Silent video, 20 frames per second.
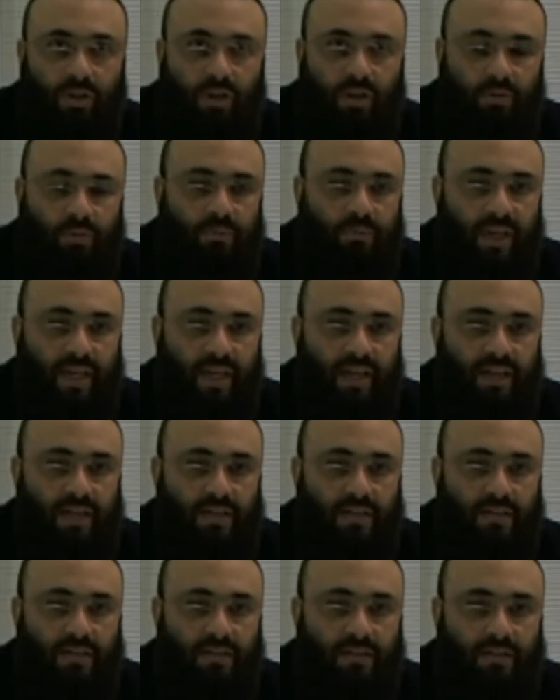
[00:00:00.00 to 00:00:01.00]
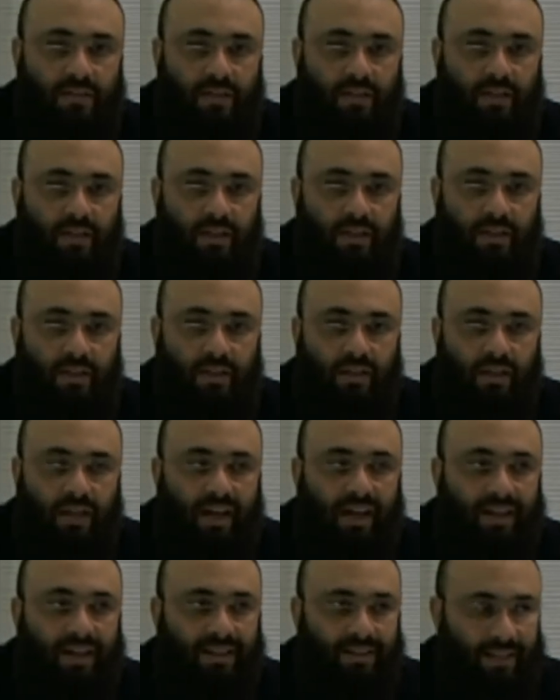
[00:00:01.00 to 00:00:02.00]
human beings
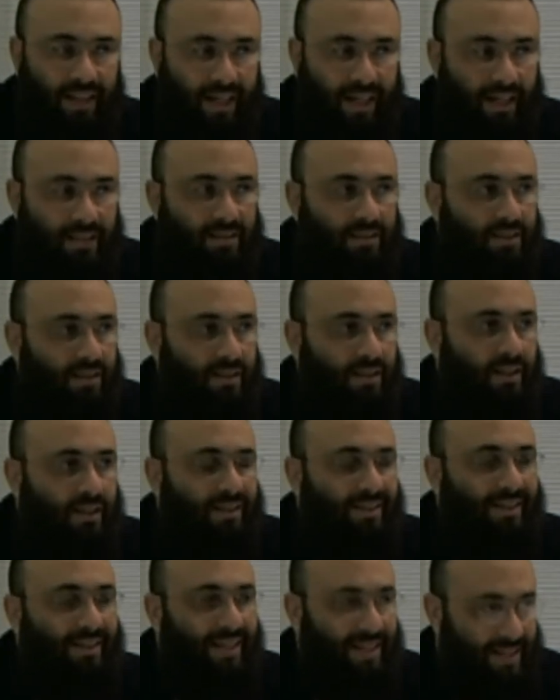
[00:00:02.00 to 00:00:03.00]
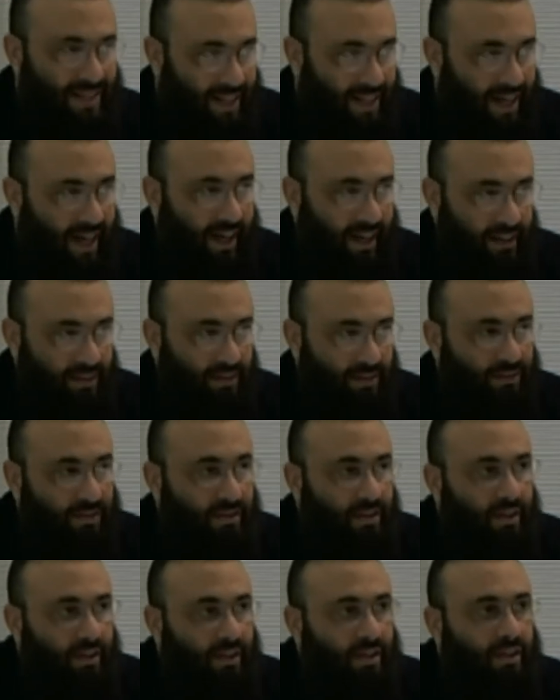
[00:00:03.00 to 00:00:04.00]
are not
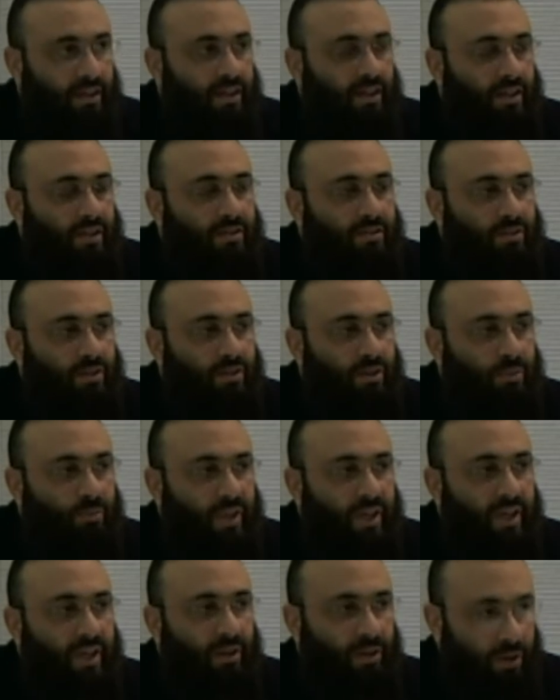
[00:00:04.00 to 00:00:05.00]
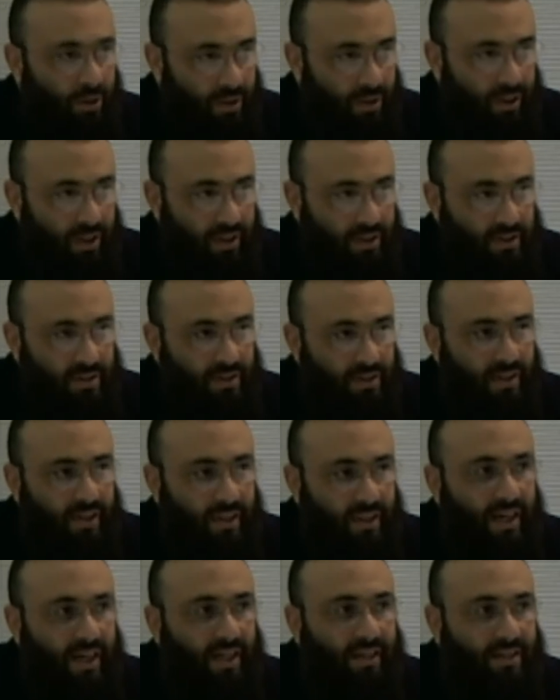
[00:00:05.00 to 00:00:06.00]
designed to be loners.
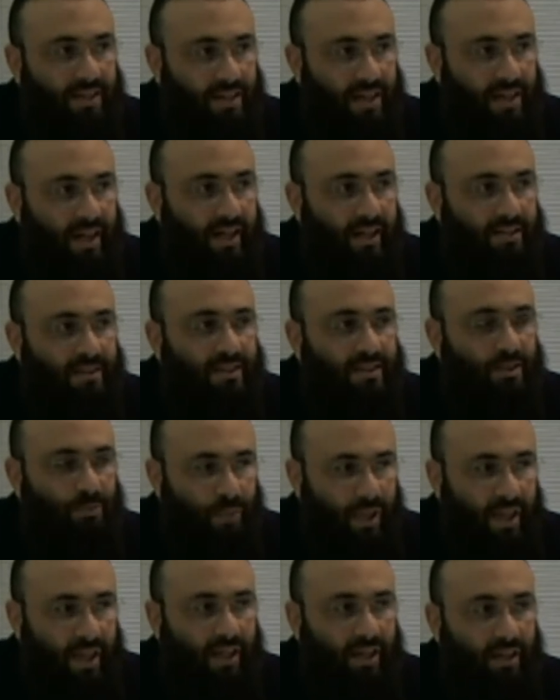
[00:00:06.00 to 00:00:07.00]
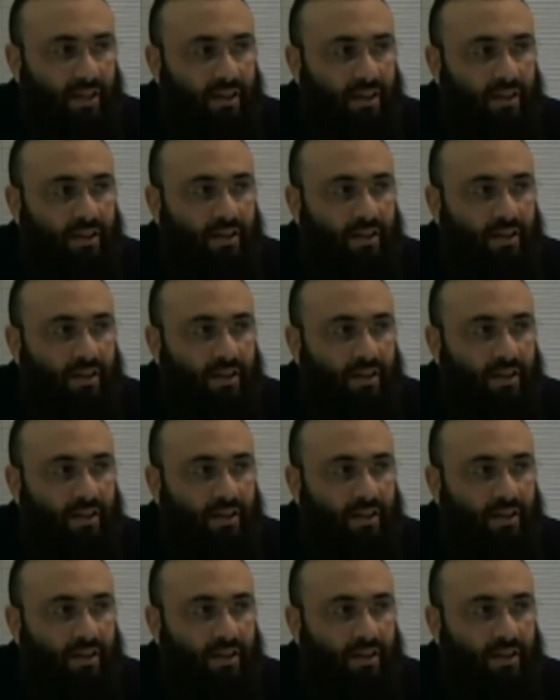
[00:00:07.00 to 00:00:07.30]
They're not designed to be,